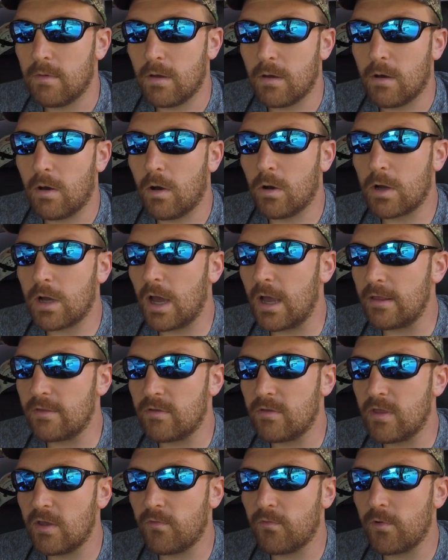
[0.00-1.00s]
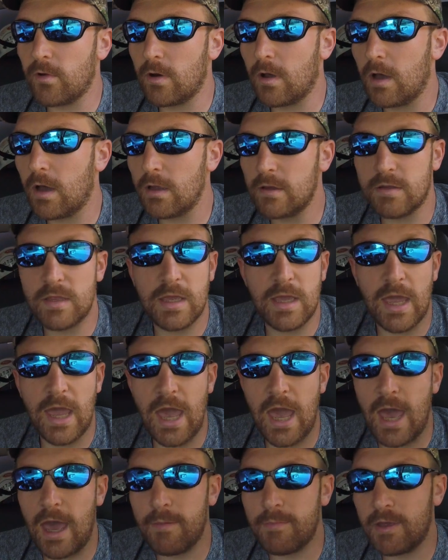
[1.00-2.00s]
all kinds of different hunting
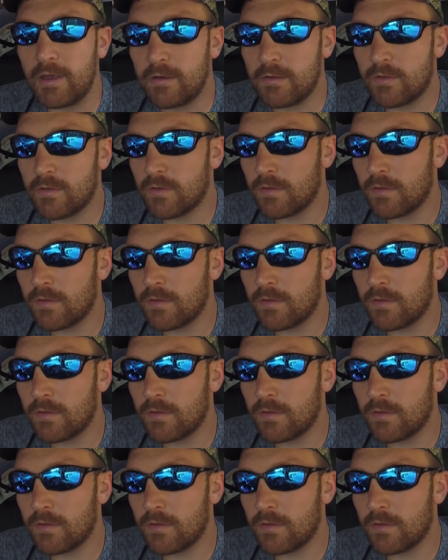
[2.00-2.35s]
habits.